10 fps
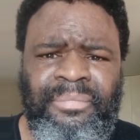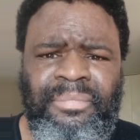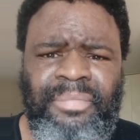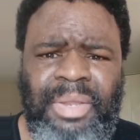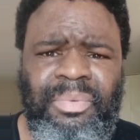
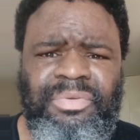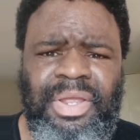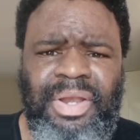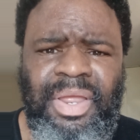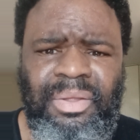Keep on
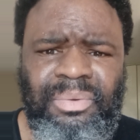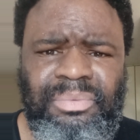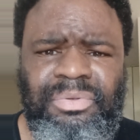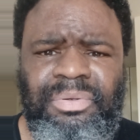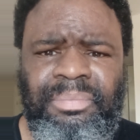taking
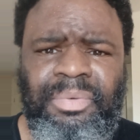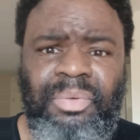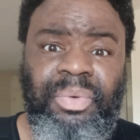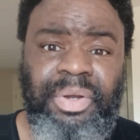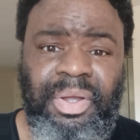L's, but
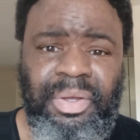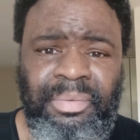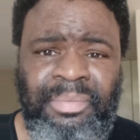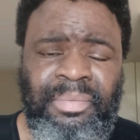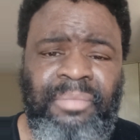we're done.
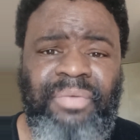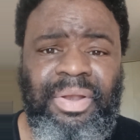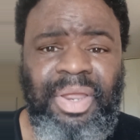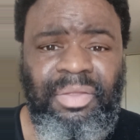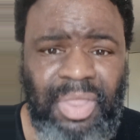In fact,
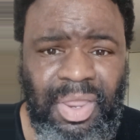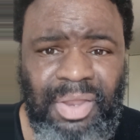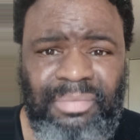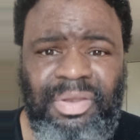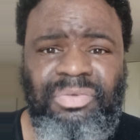
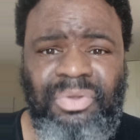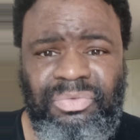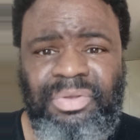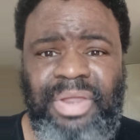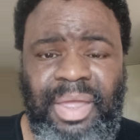anything, this shows
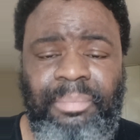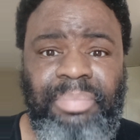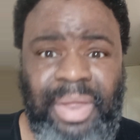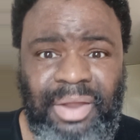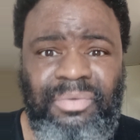us that
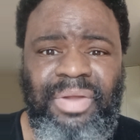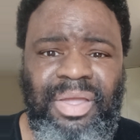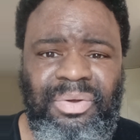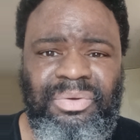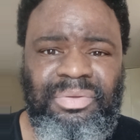Black
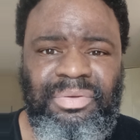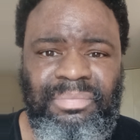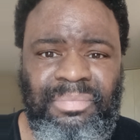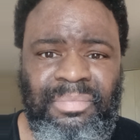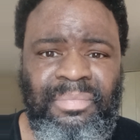creators,
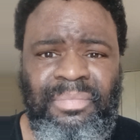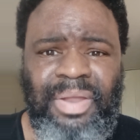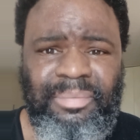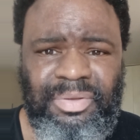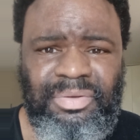
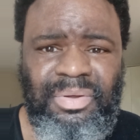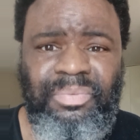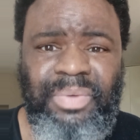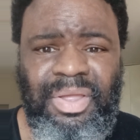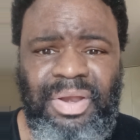like myself,
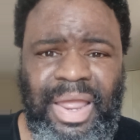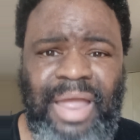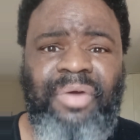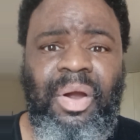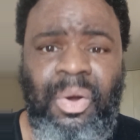we need to
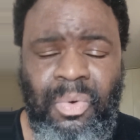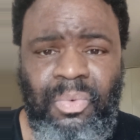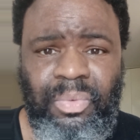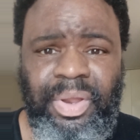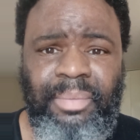have our
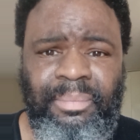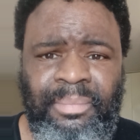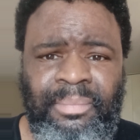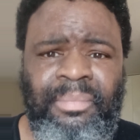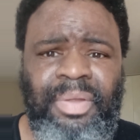own
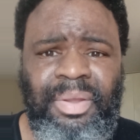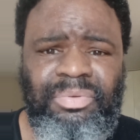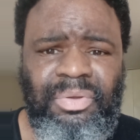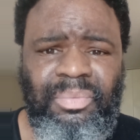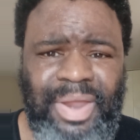
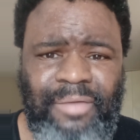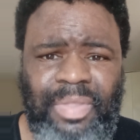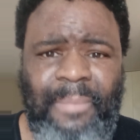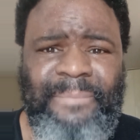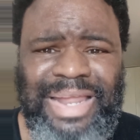MCU. We need to have
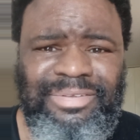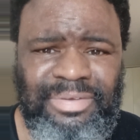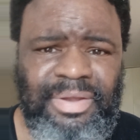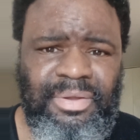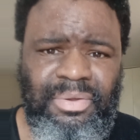the
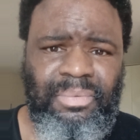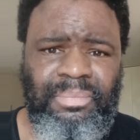BCU,